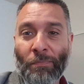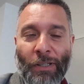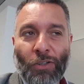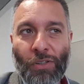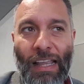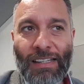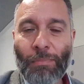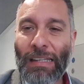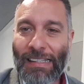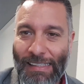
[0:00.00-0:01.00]
because he hasn't
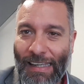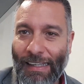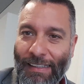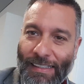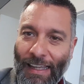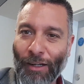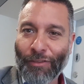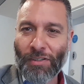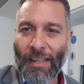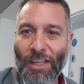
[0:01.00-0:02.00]
been seen in this kind of a
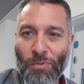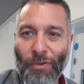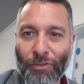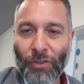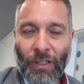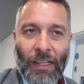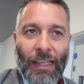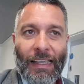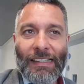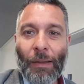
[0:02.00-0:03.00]
stage before.
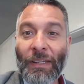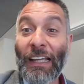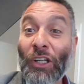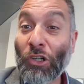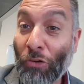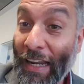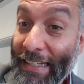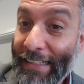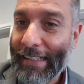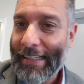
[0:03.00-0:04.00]
He's having a
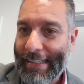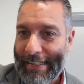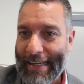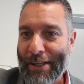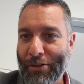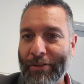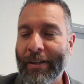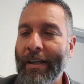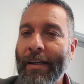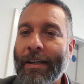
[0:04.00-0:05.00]
great season.
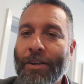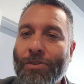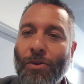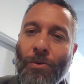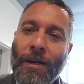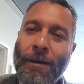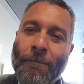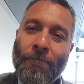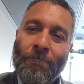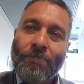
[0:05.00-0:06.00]
So,
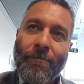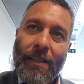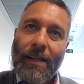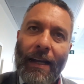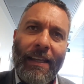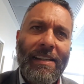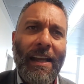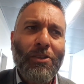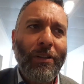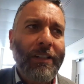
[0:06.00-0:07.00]
and he's
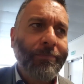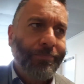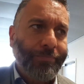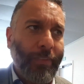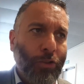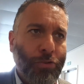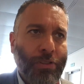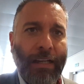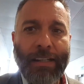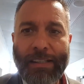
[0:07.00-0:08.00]
actually, good
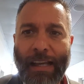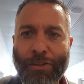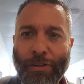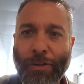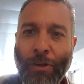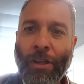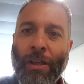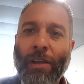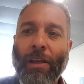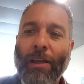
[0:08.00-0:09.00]
start, he's actually
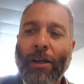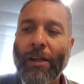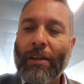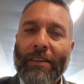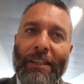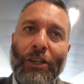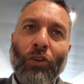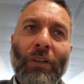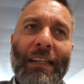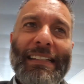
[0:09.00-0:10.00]
the
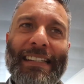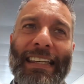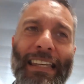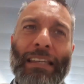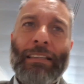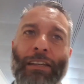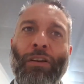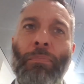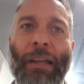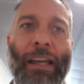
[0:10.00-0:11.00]

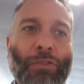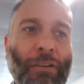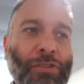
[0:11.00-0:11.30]
only player to have